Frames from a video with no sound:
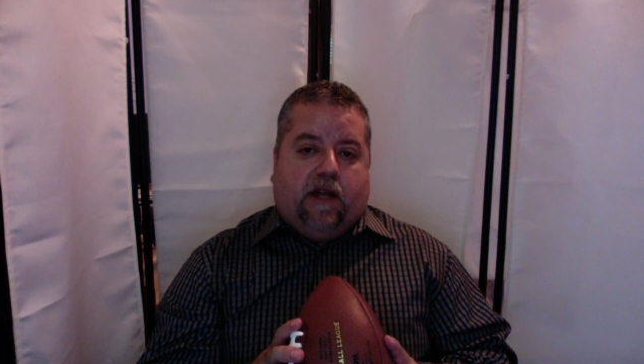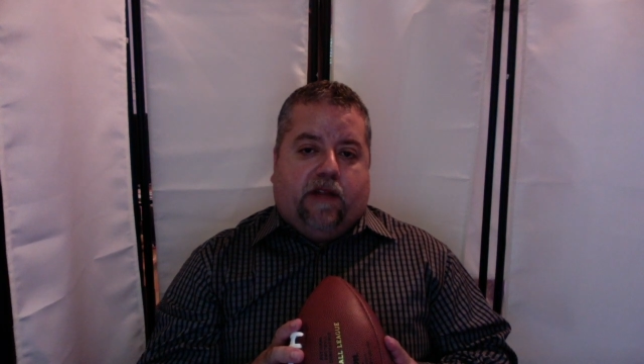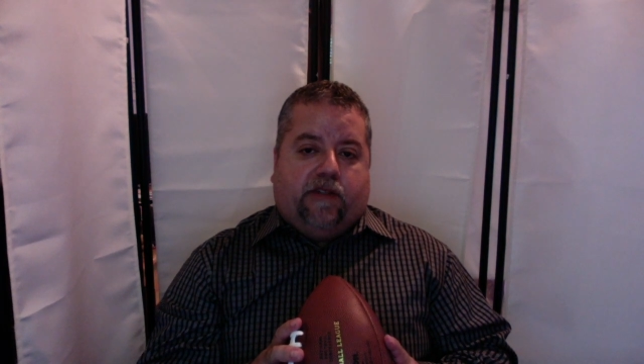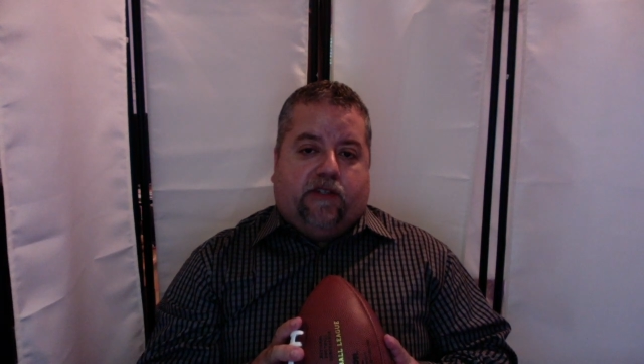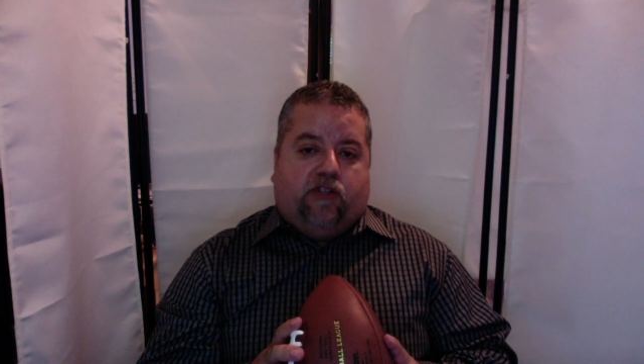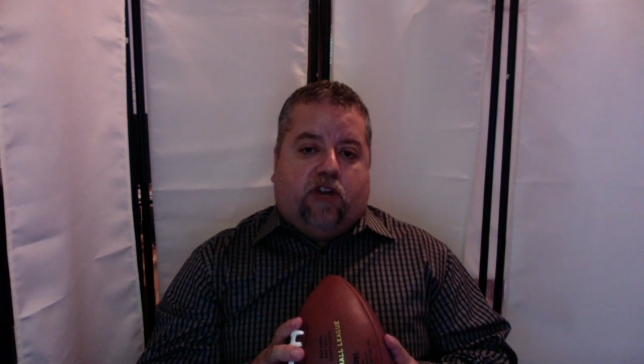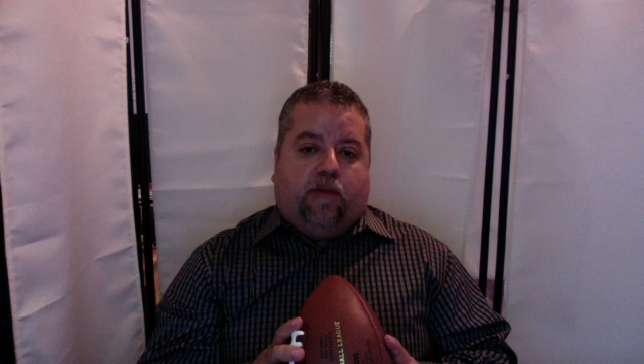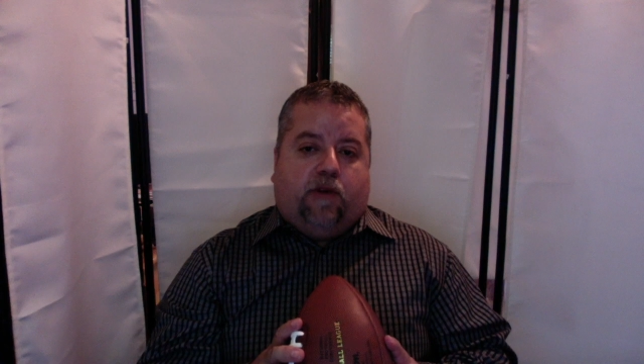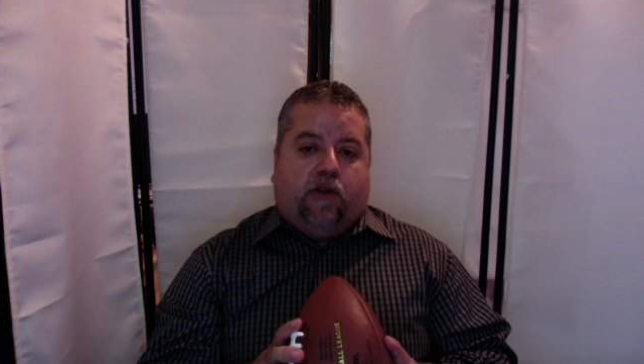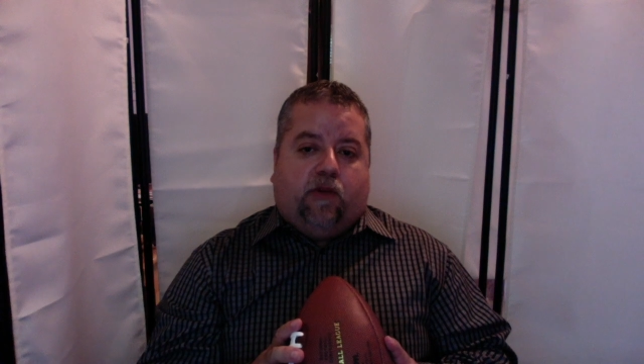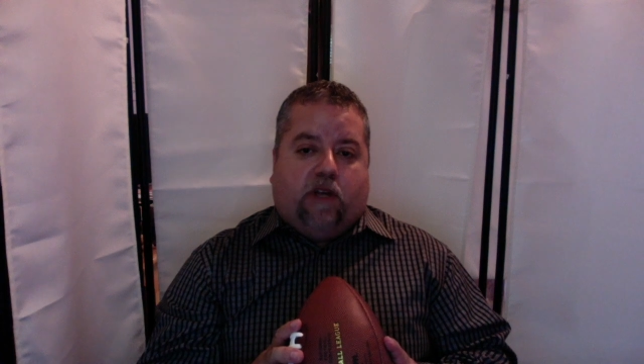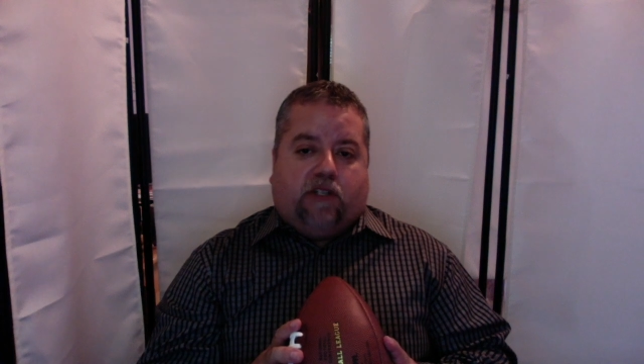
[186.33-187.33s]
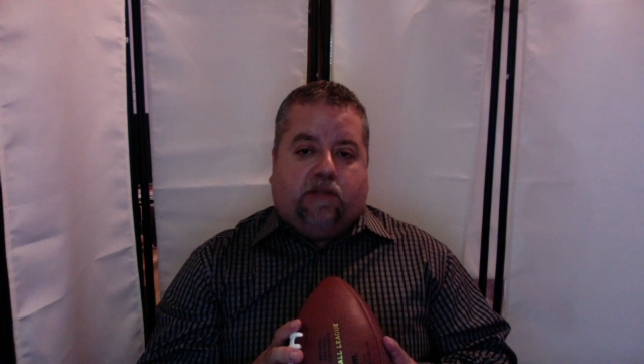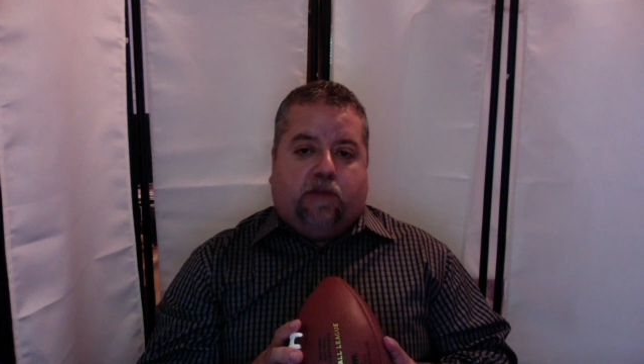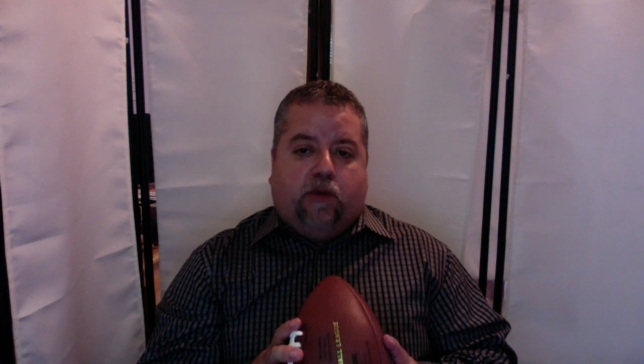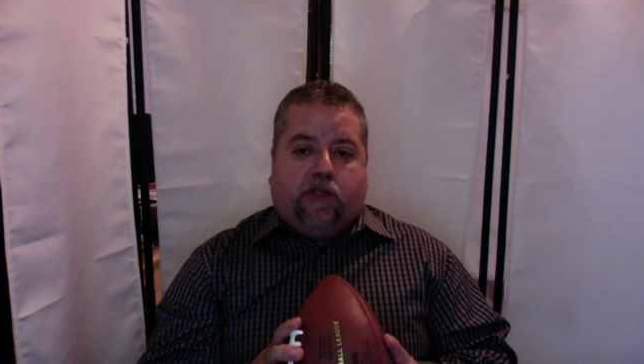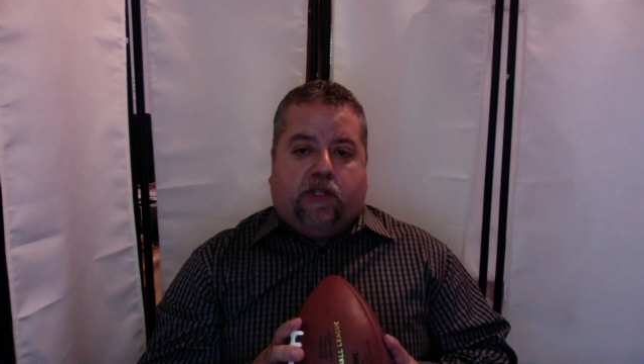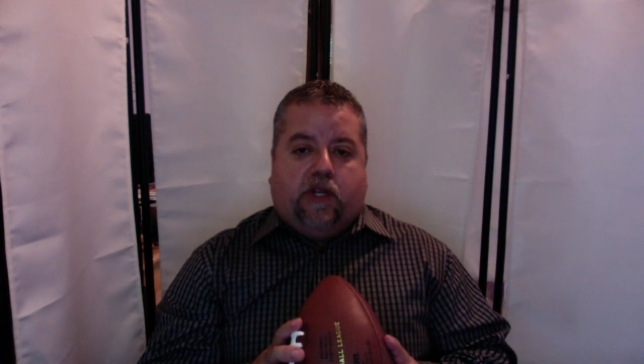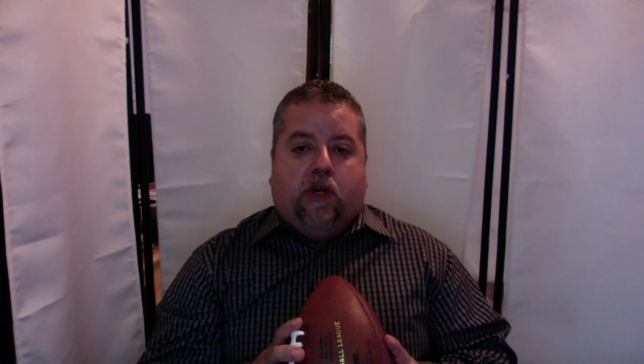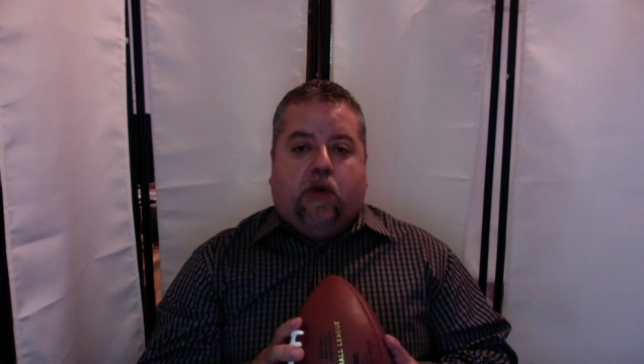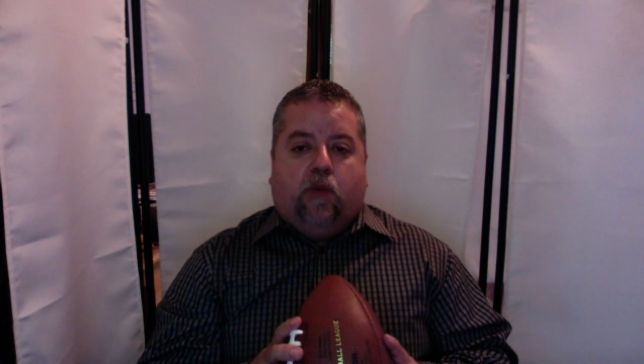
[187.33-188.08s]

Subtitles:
This is John Romero of the Washington Post.